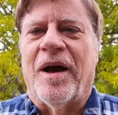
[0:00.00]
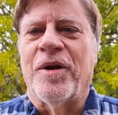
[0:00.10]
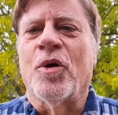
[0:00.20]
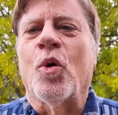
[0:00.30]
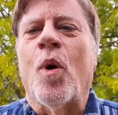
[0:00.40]
I
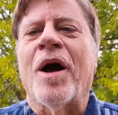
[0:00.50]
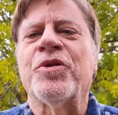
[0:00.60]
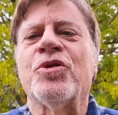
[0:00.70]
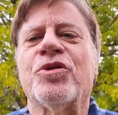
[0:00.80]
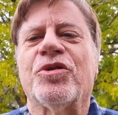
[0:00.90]
know the
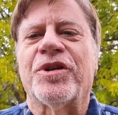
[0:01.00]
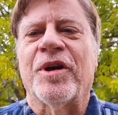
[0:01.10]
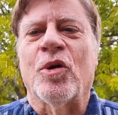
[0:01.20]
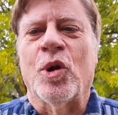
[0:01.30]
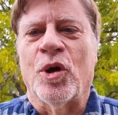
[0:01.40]
watchers are
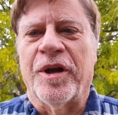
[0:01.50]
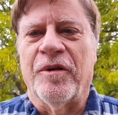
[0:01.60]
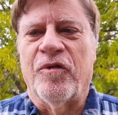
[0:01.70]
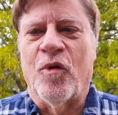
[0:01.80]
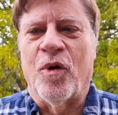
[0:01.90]
still
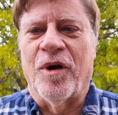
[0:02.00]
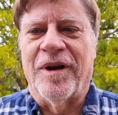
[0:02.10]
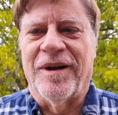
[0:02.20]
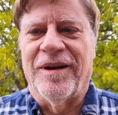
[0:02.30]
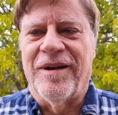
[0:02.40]
looking for
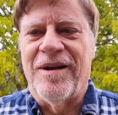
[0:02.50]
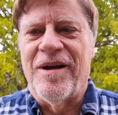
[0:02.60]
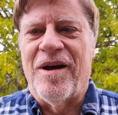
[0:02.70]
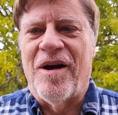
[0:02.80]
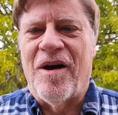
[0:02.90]

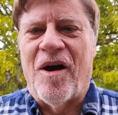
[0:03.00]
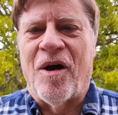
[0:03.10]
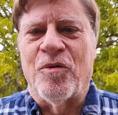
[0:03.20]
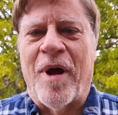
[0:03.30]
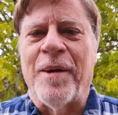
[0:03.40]

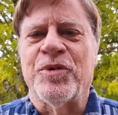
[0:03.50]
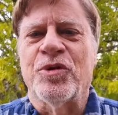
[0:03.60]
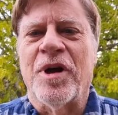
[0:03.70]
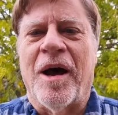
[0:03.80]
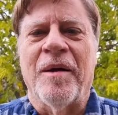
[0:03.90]
our
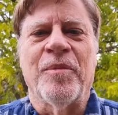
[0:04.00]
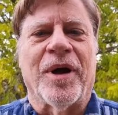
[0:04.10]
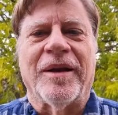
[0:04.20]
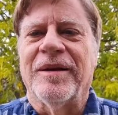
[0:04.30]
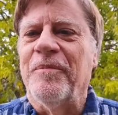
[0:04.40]
rapture time, but